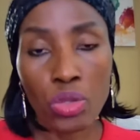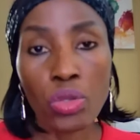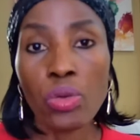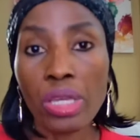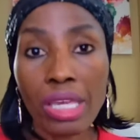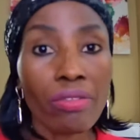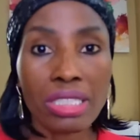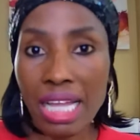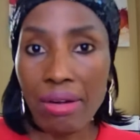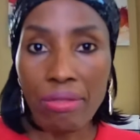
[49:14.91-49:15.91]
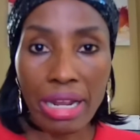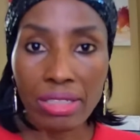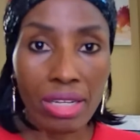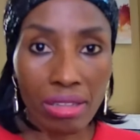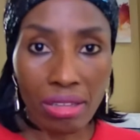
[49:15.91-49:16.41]
you give us that right
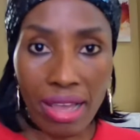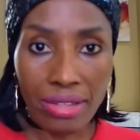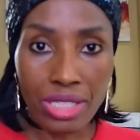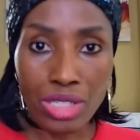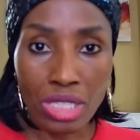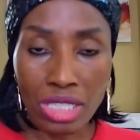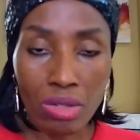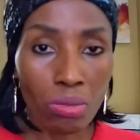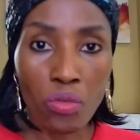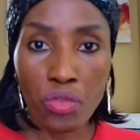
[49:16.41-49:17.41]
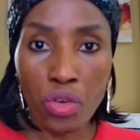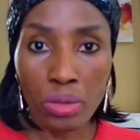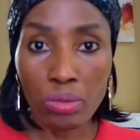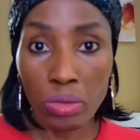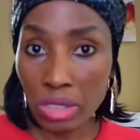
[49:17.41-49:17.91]
nonetheless to still move
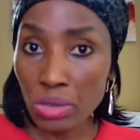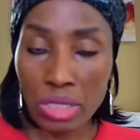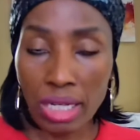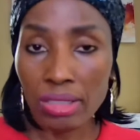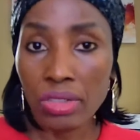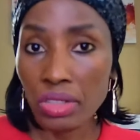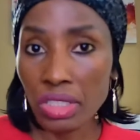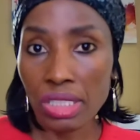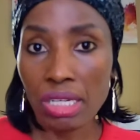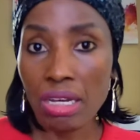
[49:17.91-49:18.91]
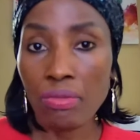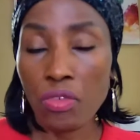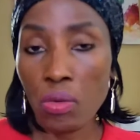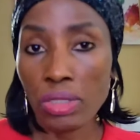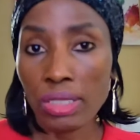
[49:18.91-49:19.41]
forward when new technologies come
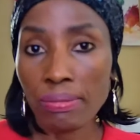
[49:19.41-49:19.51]
forward,